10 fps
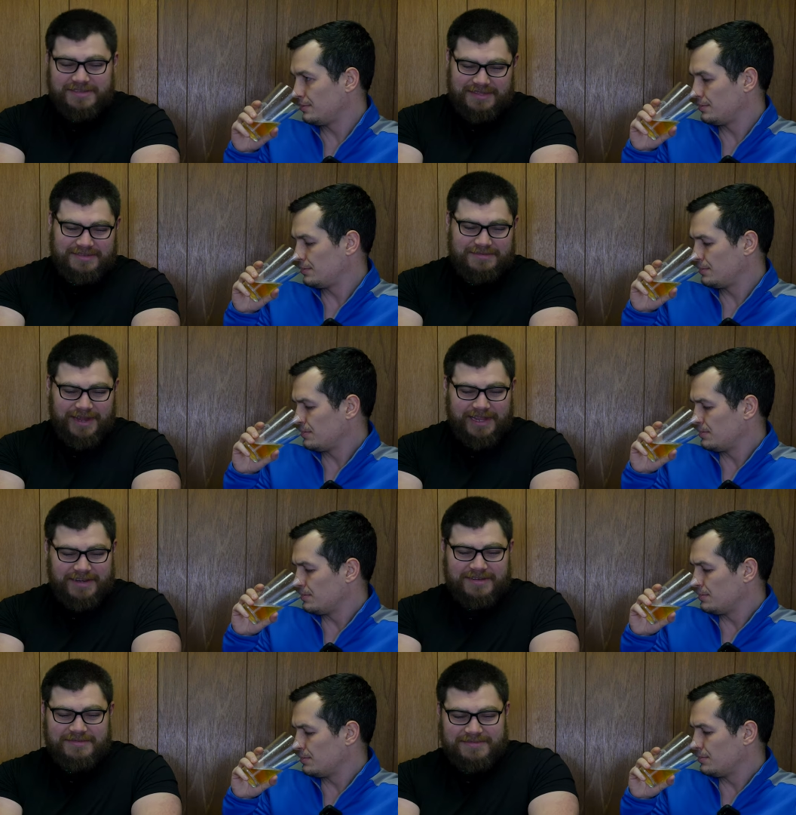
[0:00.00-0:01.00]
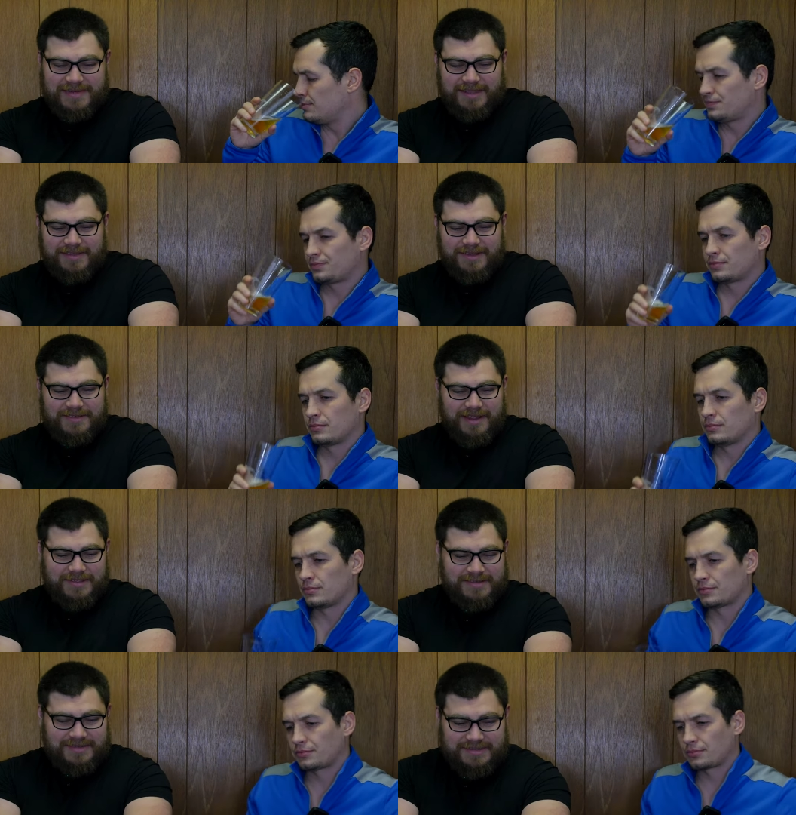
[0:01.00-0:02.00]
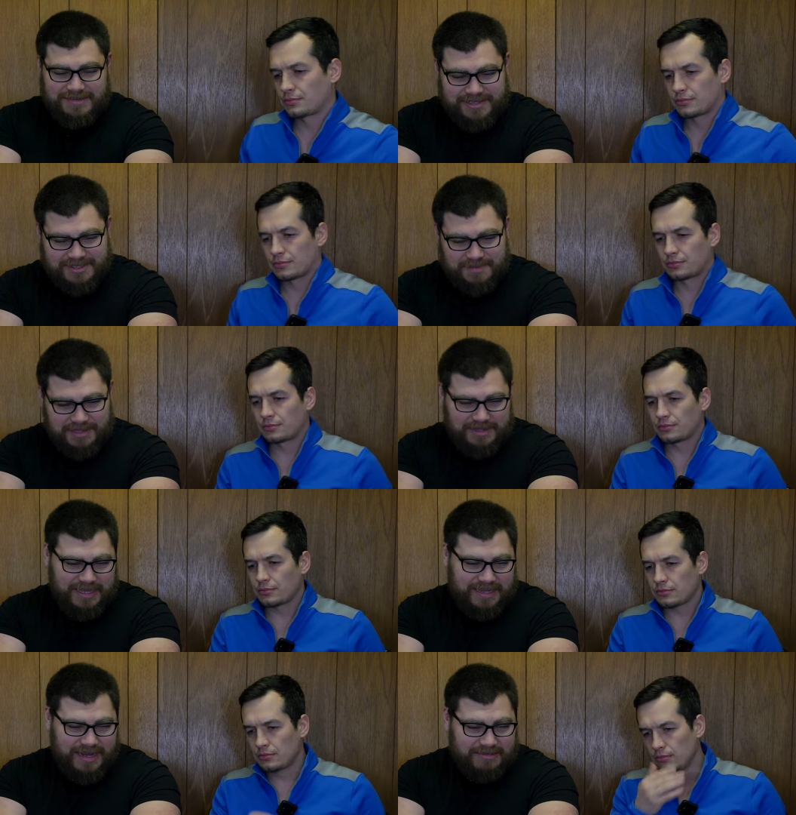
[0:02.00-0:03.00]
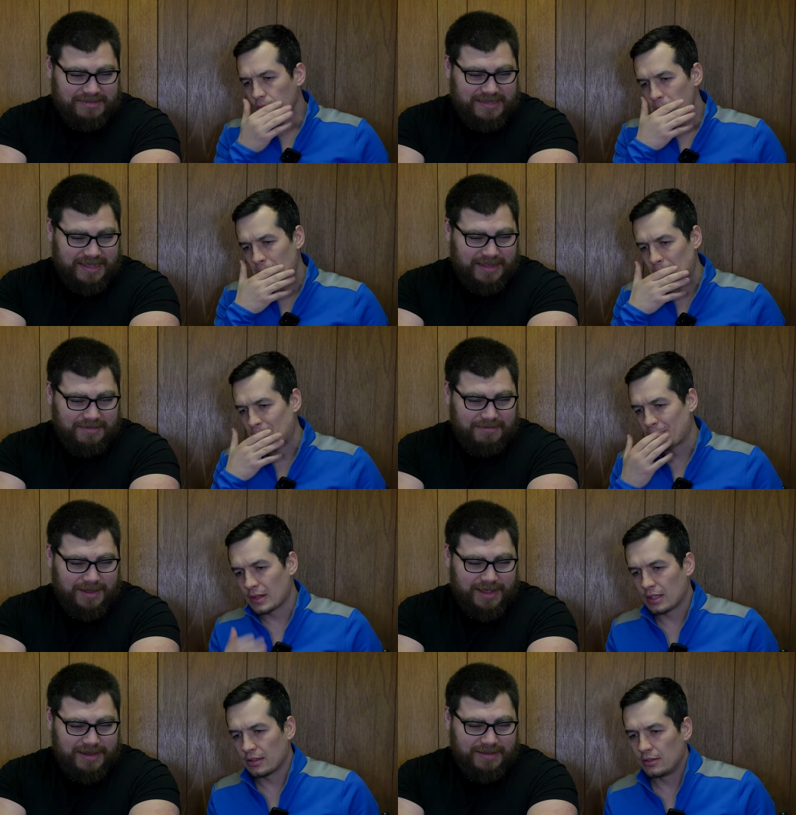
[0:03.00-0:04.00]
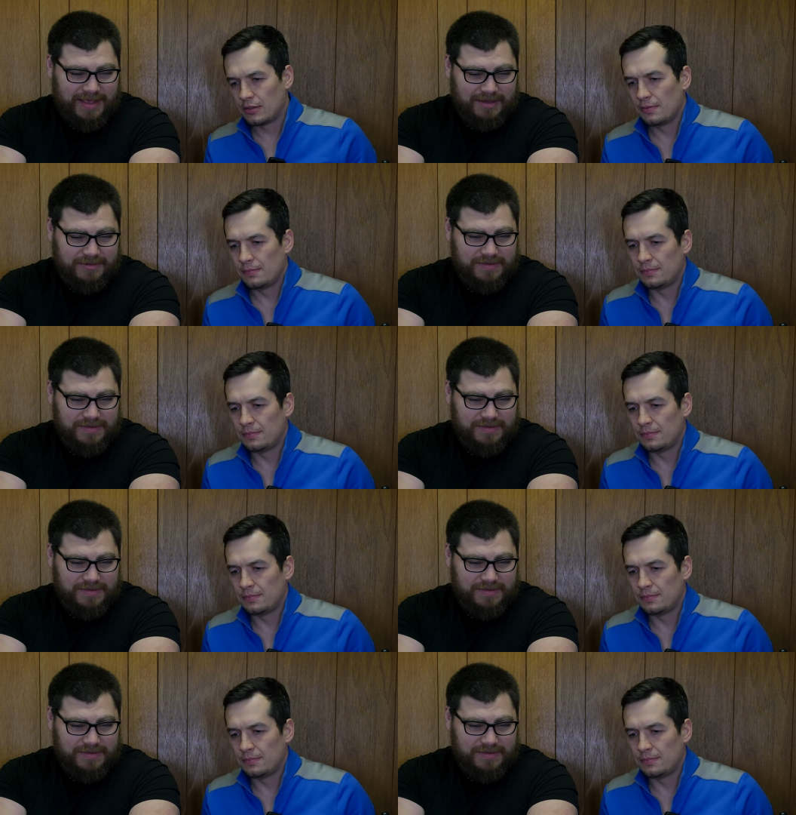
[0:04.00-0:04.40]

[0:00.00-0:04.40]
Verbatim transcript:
Speaker 1: is, is right. That's all right. It says it's crisp and clean. I would say that's right. You got